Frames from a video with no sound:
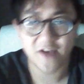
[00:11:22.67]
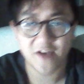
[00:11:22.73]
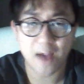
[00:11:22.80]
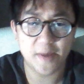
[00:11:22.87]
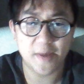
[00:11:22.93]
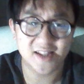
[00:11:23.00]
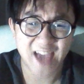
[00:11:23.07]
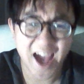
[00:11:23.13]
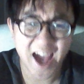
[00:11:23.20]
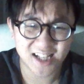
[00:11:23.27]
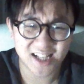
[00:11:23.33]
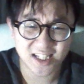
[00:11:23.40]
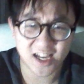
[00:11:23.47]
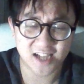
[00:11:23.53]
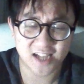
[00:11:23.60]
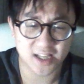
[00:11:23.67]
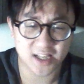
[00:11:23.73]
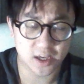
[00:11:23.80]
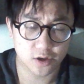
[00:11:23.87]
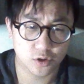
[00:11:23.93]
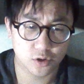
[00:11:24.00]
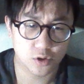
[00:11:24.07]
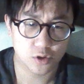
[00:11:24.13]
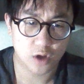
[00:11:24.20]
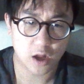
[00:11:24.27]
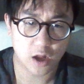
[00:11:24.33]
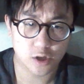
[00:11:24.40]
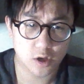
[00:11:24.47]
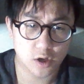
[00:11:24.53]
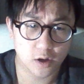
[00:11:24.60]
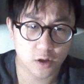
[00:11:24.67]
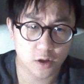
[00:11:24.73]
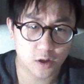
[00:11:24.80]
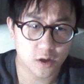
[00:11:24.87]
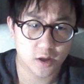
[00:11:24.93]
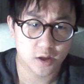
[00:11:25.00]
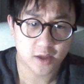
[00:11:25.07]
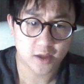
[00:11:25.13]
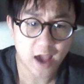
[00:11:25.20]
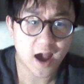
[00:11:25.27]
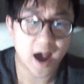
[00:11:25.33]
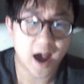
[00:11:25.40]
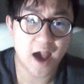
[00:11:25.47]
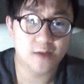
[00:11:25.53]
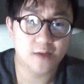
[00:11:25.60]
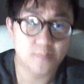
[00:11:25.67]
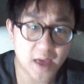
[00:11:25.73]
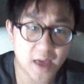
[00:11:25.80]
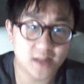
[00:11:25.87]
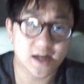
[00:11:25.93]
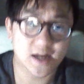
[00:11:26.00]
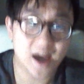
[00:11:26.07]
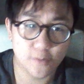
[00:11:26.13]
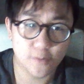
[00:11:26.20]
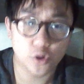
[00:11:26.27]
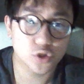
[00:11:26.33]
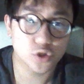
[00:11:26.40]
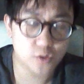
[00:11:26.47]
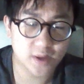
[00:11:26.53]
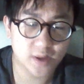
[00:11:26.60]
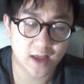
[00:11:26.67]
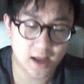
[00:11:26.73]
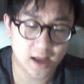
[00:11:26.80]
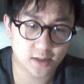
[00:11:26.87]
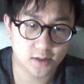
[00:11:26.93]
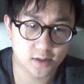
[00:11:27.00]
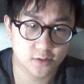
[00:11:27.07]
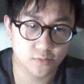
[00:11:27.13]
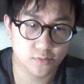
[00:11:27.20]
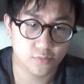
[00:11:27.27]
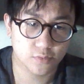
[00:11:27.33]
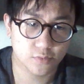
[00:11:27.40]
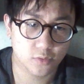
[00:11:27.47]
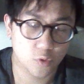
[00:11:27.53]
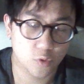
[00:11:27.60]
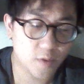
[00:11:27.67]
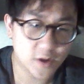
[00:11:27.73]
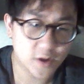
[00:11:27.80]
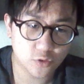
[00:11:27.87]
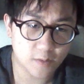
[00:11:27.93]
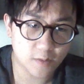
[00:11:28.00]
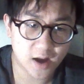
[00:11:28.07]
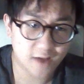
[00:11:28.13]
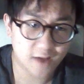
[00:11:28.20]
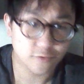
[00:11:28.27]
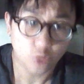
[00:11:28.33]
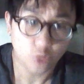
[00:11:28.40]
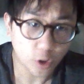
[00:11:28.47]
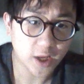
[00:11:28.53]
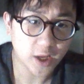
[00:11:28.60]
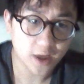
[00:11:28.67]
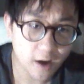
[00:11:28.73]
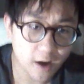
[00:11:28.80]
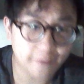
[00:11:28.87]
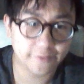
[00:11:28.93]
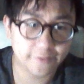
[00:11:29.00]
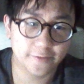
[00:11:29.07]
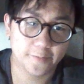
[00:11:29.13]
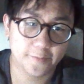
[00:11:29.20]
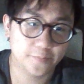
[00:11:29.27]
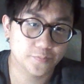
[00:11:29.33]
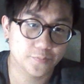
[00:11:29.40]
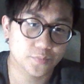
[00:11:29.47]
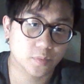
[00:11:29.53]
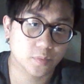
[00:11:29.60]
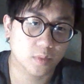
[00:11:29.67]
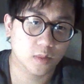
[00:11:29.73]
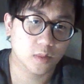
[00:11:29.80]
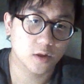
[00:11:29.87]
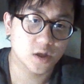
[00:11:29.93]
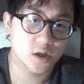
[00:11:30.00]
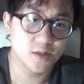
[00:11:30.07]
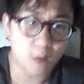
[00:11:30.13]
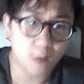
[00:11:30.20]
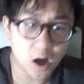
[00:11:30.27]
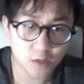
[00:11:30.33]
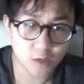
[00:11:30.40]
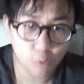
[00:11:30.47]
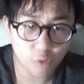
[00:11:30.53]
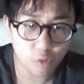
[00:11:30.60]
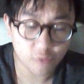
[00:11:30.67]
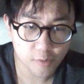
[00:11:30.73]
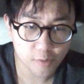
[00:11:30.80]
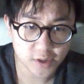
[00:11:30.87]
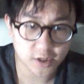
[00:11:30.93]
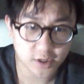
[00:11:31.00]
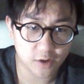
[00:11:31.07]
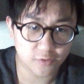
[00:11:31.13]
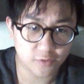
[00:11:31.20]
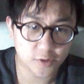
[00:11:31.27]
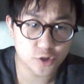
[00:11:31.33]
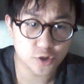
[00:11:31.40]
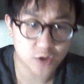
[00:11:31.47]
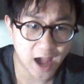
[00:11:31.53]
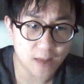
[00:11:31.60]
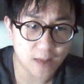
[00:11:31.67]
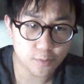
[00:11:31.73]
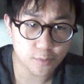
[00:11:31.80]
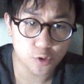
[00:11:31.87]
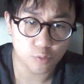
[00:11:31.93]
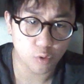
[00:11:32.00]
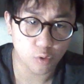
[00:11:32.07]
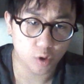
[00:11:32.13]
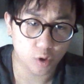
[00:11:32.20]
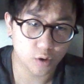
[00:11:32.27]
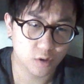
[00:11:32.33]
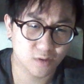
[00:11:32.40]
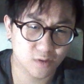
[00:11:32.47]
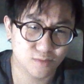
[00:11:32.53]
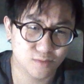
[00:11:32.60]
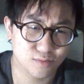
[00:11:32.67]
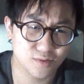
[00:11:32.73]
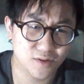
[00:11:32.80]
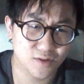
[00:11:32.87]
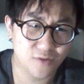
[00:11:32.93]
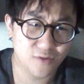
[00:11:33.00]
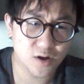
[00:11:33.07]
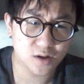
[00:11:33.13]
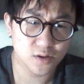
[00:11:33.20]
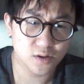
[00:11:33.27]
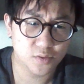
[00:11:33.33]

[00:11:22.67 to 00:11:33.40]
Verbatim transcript: habits, exercising. Yeah, I admit I am not doing that. What am I doing in my life? Not enough. Demand more from yourself because you can do more. The fuck?